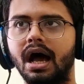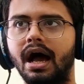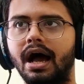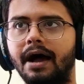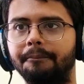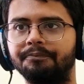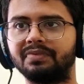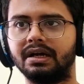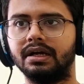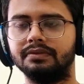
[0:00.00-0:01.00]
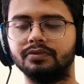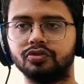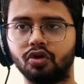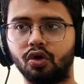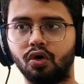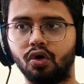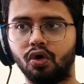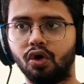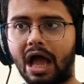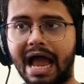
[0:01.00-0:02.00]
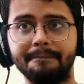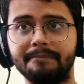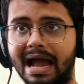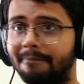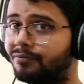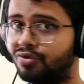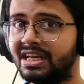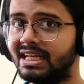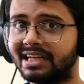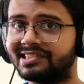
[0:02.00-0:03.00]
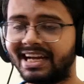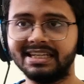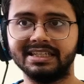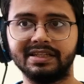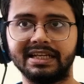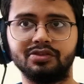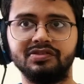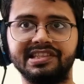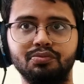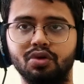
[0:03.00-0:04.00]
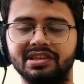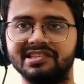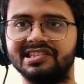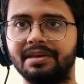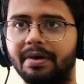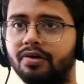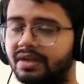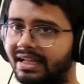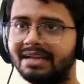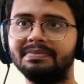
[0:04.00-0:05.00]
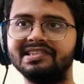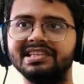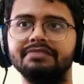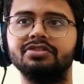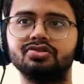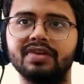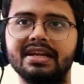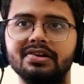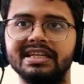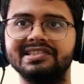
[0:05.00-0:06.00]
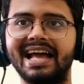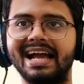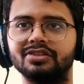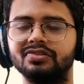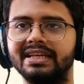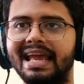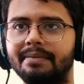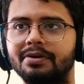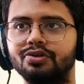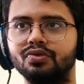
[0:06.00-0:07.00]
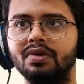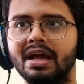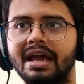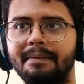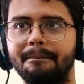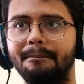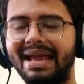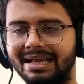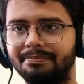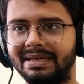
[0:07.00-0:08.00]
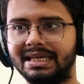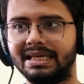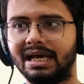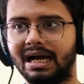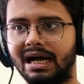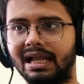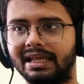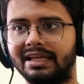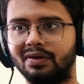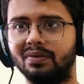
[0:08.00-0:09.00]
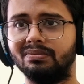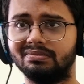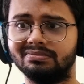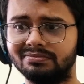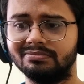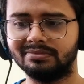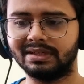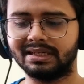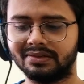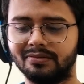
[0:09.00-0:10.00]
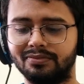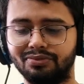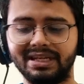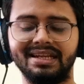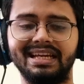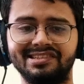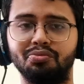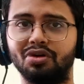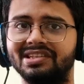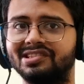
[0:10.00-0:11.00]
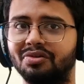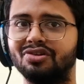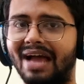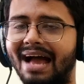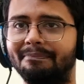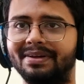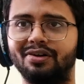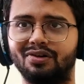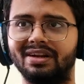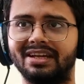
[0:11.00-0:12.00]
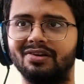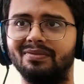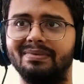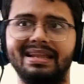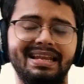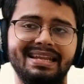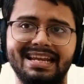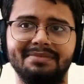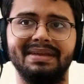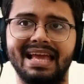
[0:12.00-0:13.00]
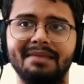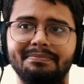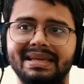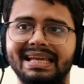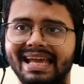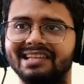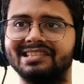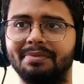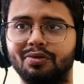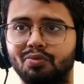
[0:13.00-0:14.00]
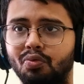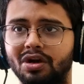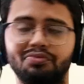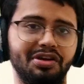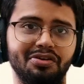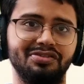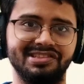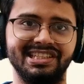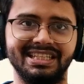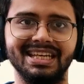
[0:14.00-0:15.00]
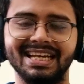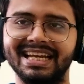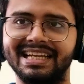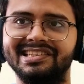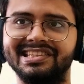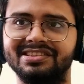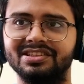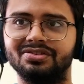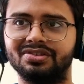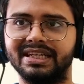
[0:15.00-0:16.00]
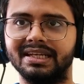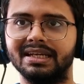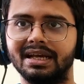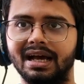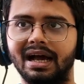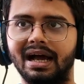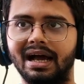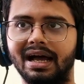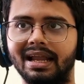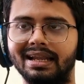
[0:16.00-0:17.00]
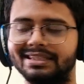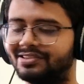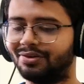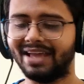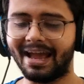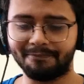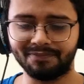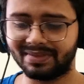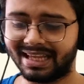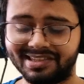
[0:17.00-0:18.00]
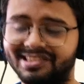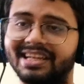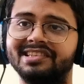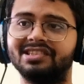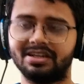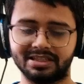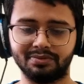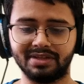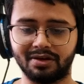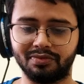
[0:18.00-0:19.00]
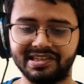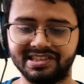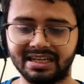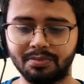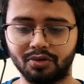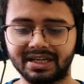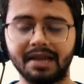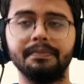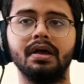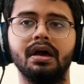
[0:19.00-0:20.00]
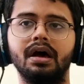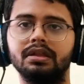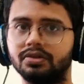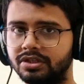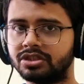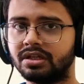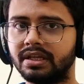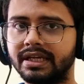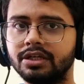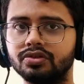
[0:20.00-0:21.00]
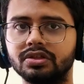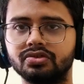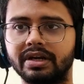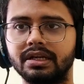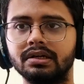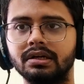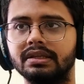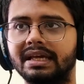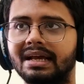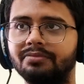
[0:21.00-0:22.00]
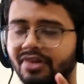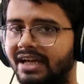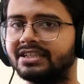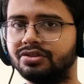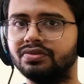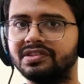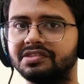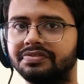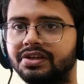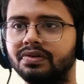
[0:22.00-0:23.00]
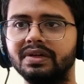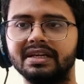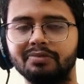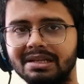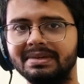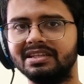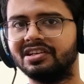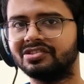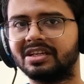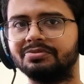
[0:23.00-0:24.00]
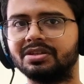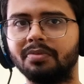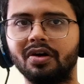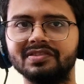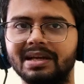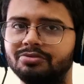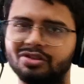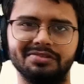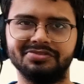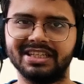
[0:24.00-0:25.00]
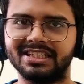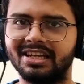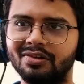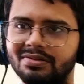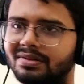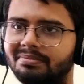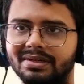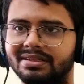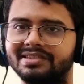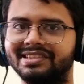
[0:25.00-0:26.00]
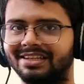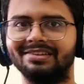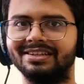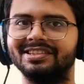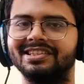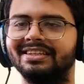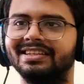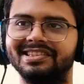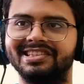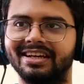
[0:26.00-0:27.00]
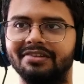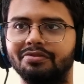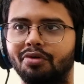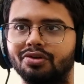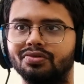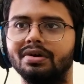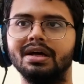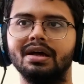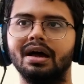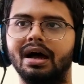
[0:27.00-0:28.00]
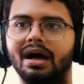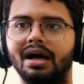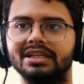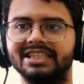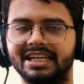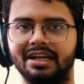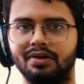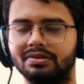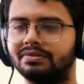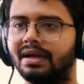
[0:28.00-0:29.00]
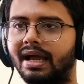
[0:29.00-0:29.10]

Um, uh, so I'm I'm really excited, like, to see what this is about. Let me see if the trailer is actually able to make me uh, like you know like you know realize what is going to happen, or like you know let, let me help me guess about what we're going to see in season three. Uh, so yeah, let's get started without wasting any more time. Uh, the original link to the trailer that I'm reacting to in this video, it will be in the description box. I'm sure you've checked it out, but still, it's in, it's there if you want to uh, check it out.